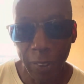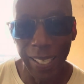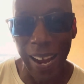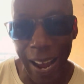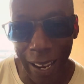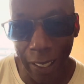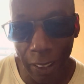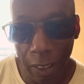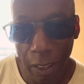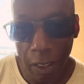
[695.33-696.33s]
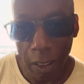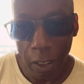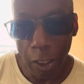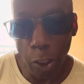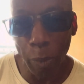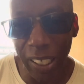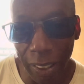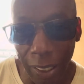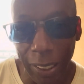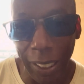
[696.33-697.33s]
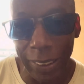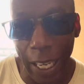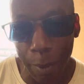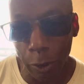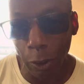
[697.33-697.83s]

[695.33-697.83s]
guy. You mean the disabled